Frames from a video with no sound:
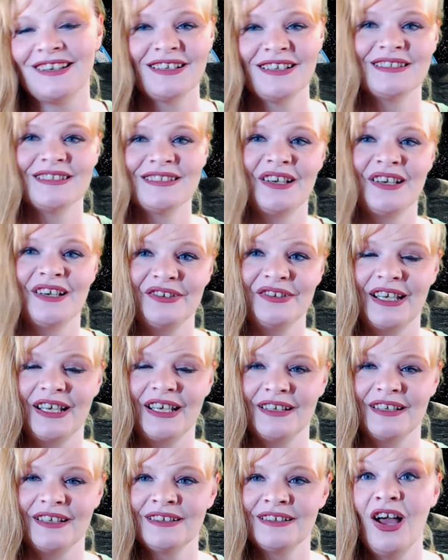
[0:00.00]
So, yeah.
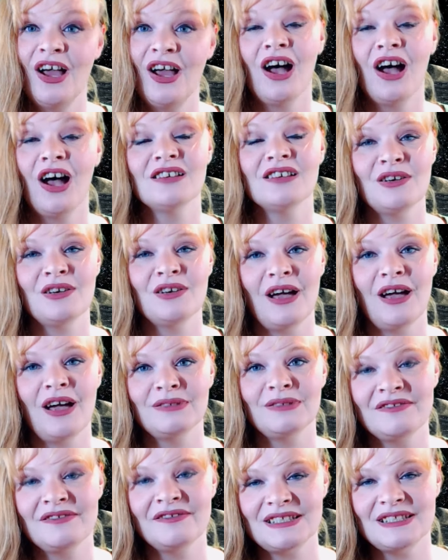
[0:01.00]
Also, I would
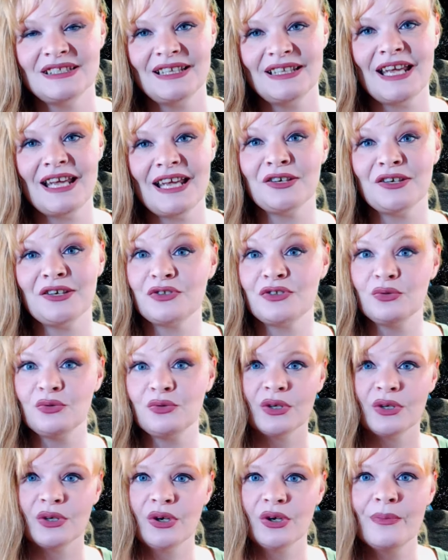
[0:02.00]
love to say thank you
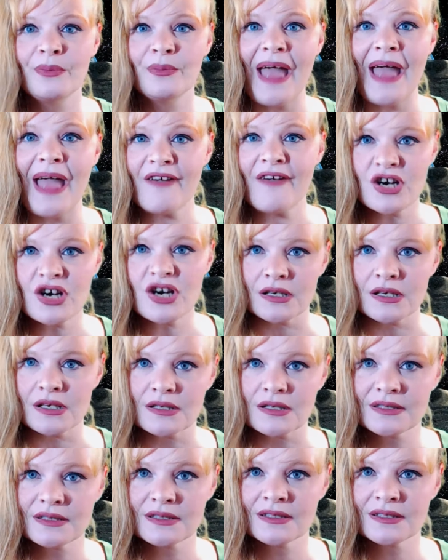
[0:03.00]
to whomever
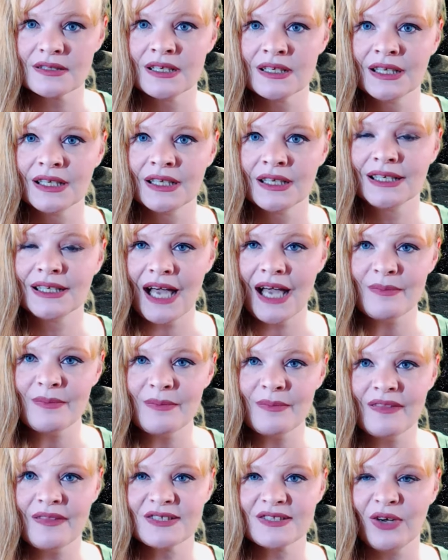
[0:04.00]
got me
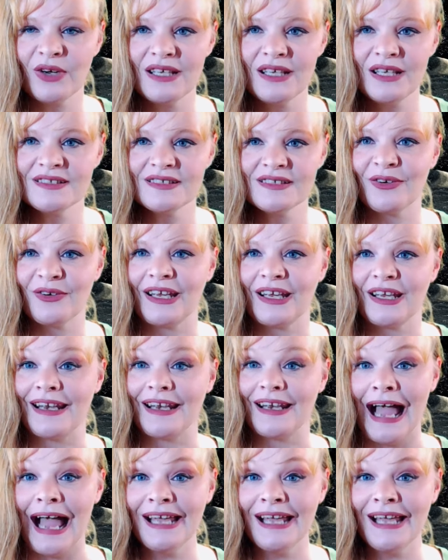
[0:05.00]
this green screen.
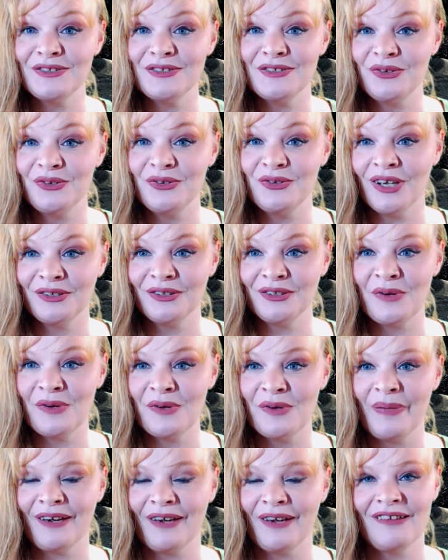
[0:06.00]
I do not know what
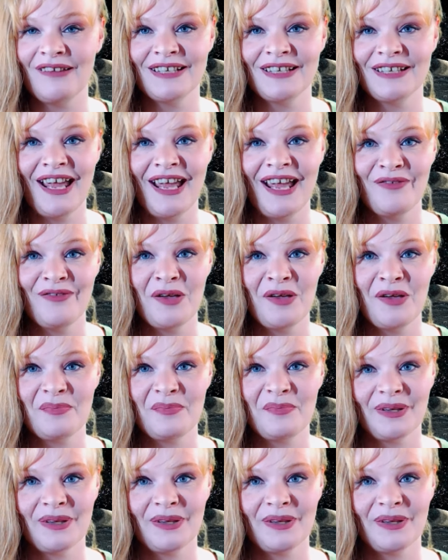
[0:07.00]
background I have up,